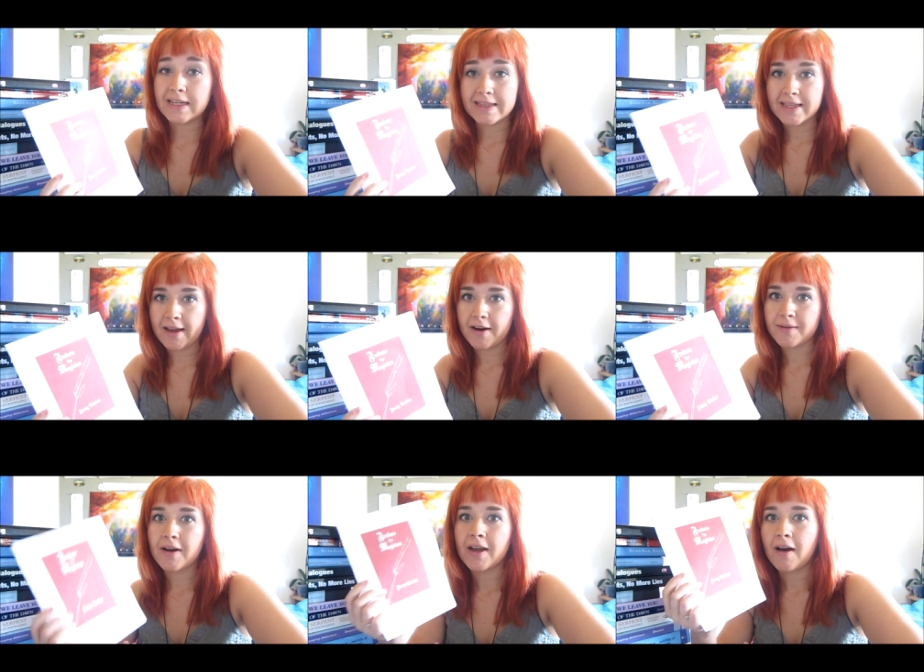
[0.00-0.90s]
in
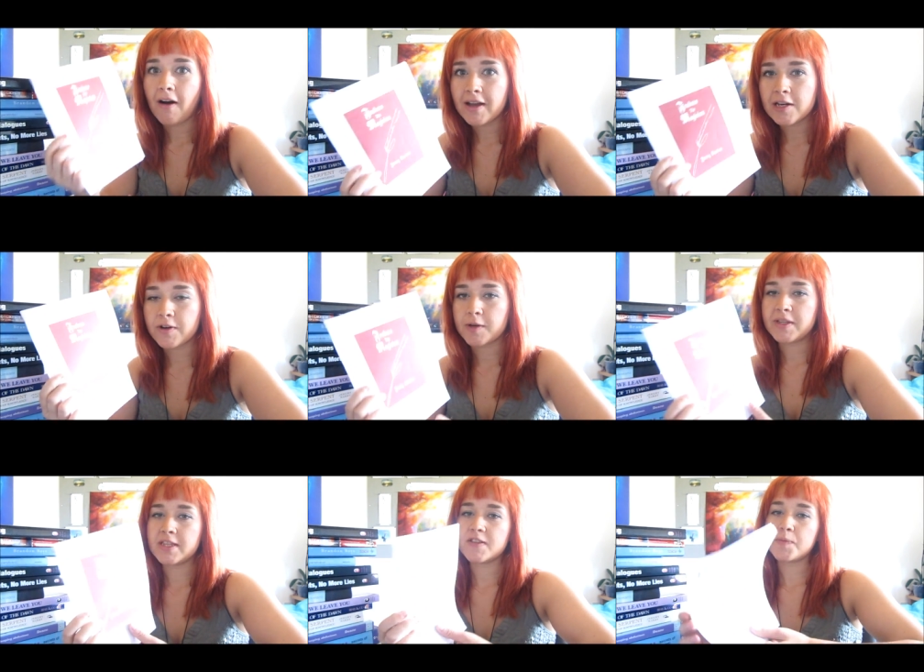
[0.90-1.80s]
there i highly
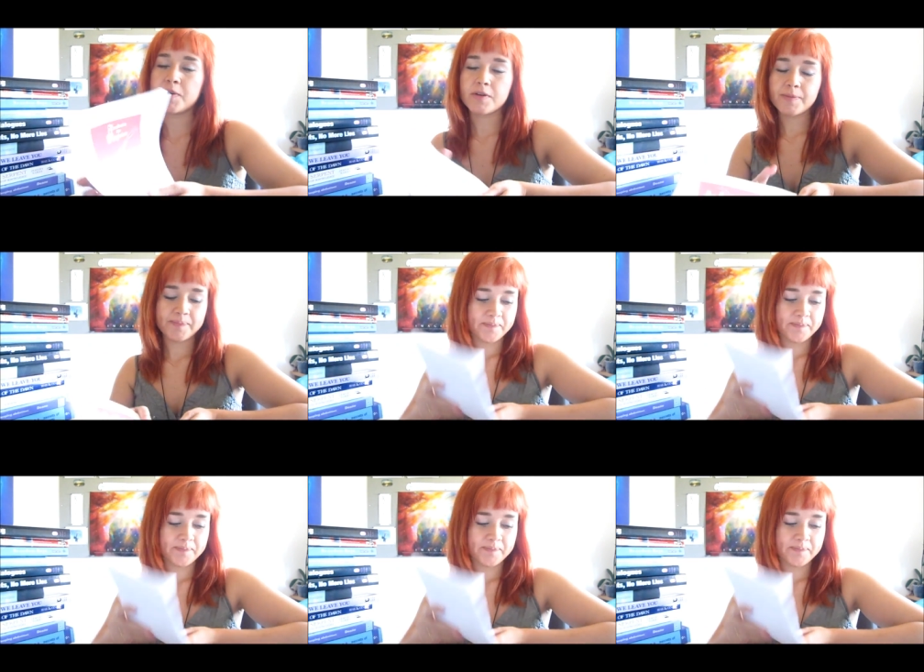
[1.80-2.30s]
recommend this book